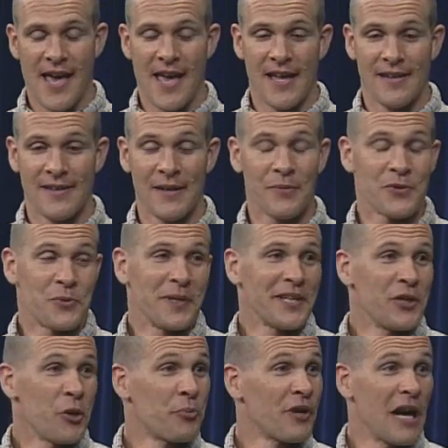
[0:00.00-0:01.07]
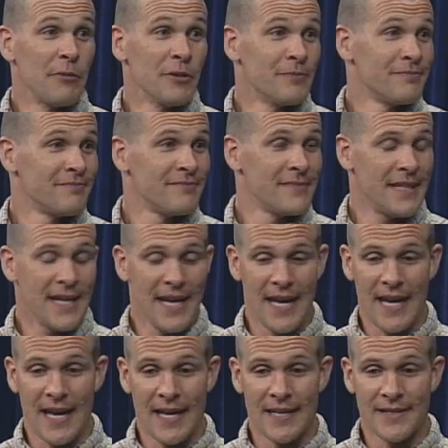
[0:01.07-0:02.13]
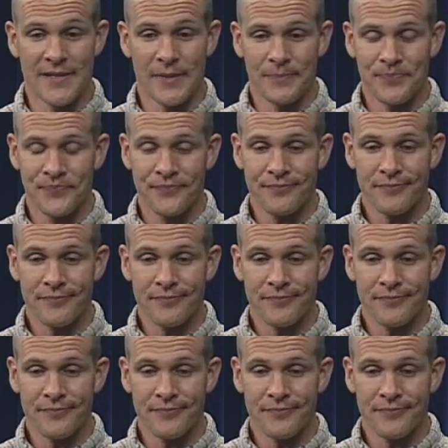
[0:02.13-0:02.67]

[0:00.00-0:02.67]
and that was really no problem. And